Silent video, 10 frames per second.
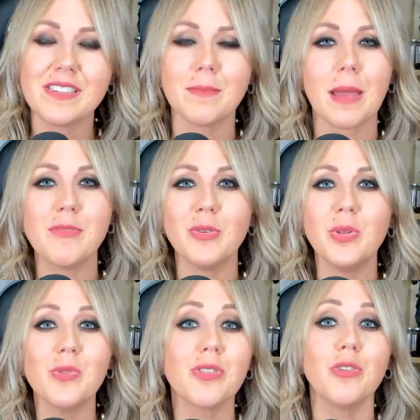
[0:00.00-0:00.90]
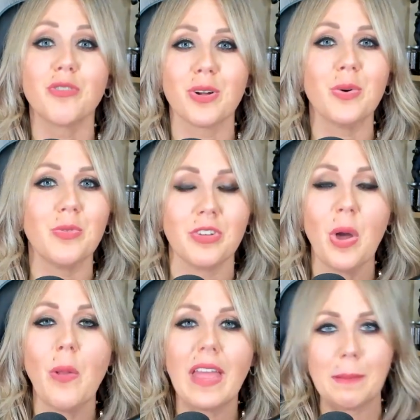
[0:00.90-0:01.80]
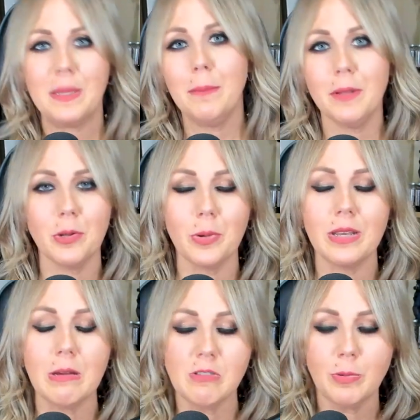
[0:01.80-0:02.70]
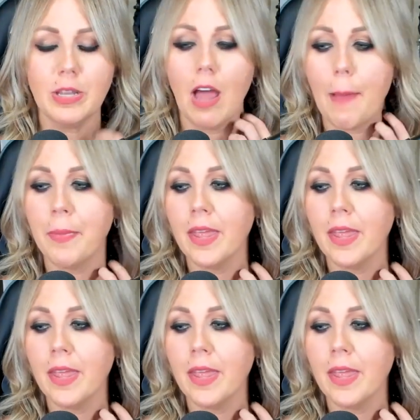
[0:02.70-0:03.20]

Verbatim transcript: Sometimes you'd use the drone to go like peep into windows and whatnot.